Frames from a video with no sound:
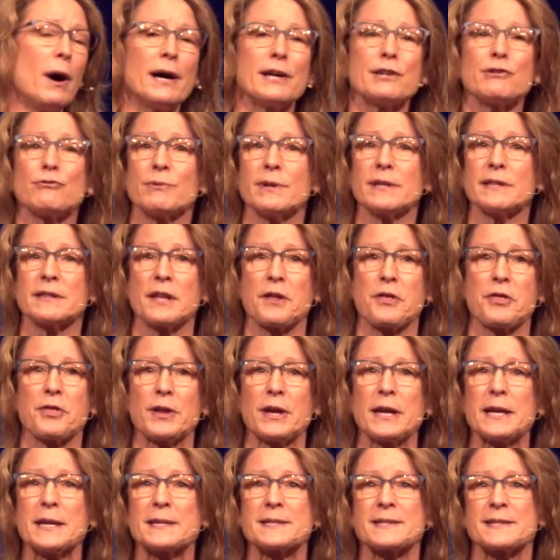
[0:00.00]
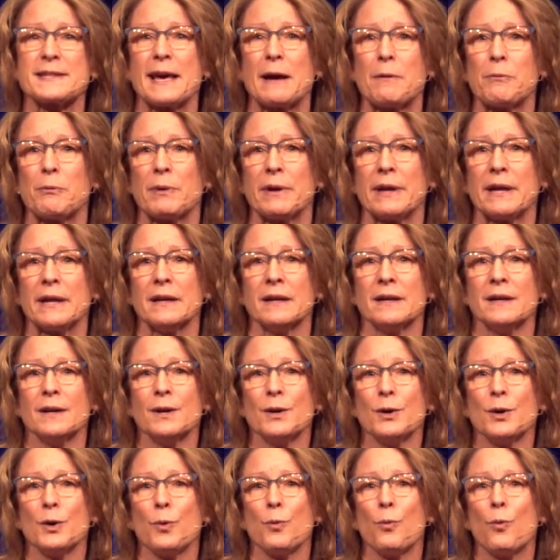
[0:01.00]
pondering the things that we
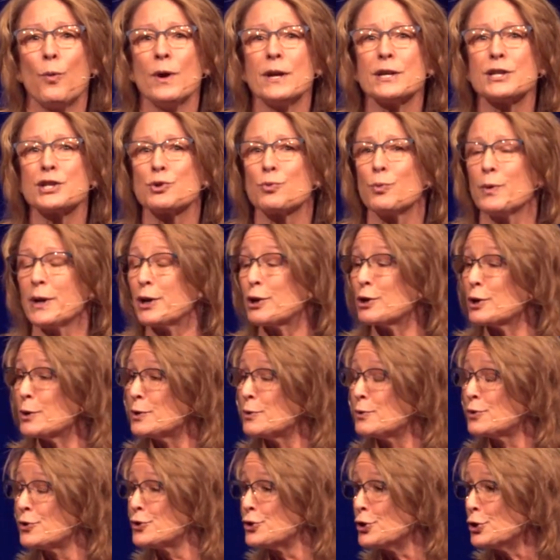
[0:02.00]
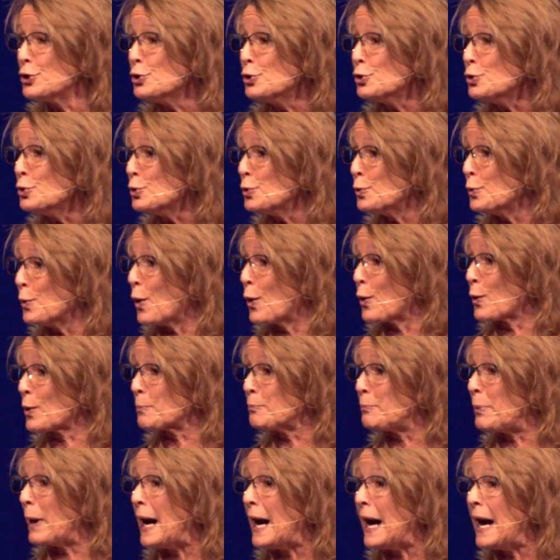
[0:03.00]
wish we could do
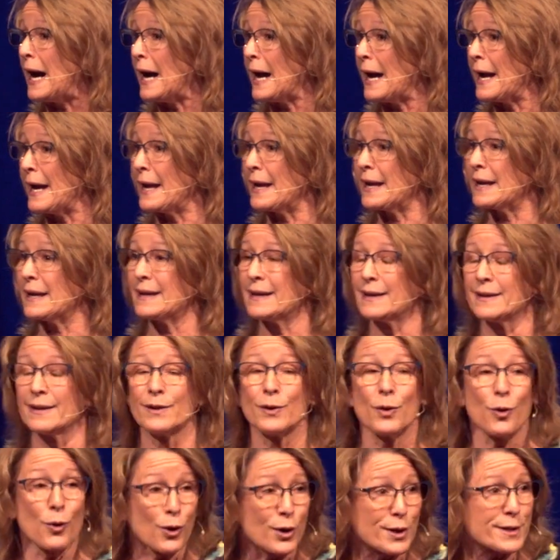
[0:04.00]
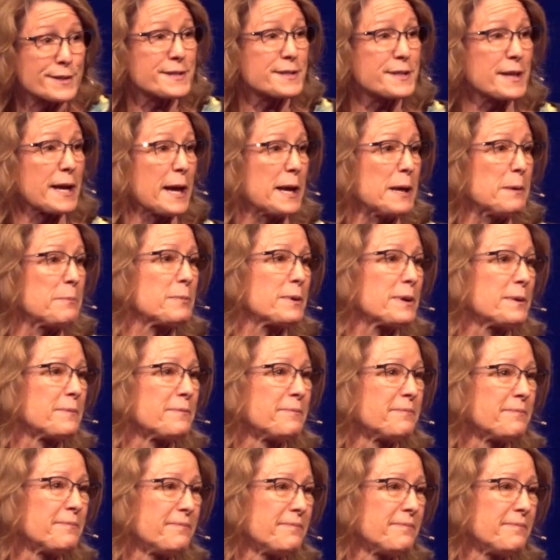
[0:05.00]
or buy or escape.